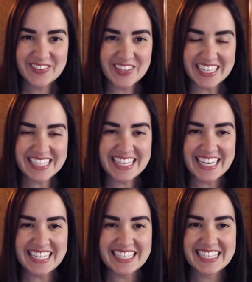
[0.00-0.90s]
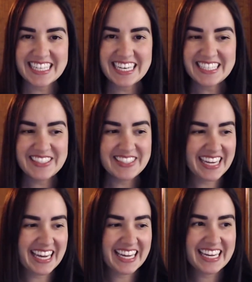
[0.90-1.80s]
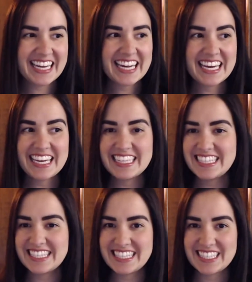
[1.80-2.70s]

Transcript: Wednesdays. Today, it